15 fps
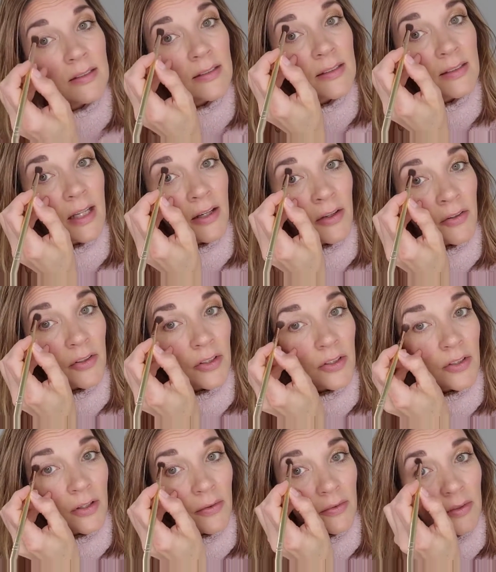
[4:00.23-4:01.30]
so you
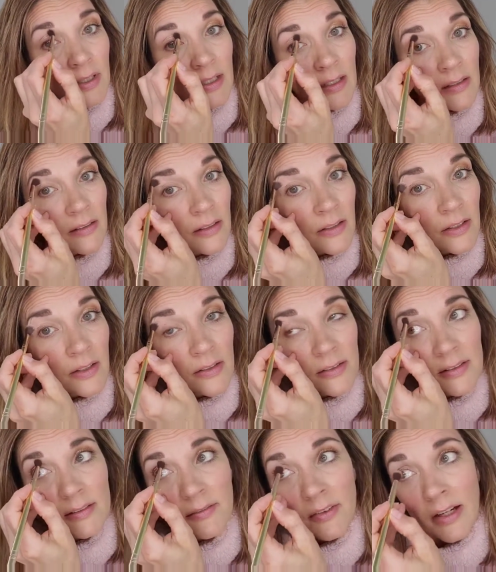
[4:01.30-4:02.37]
don't need to
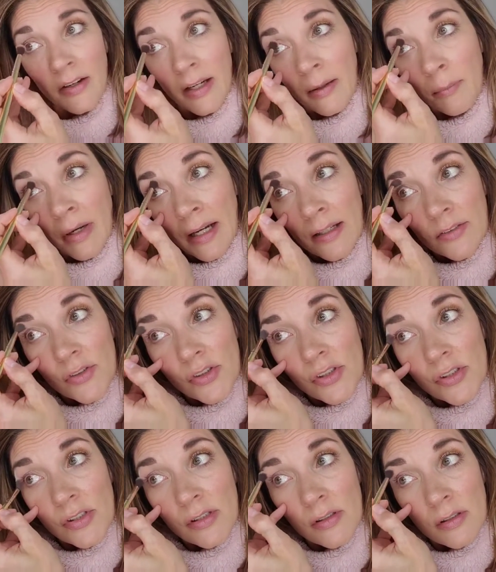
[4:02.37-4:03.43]
use very much.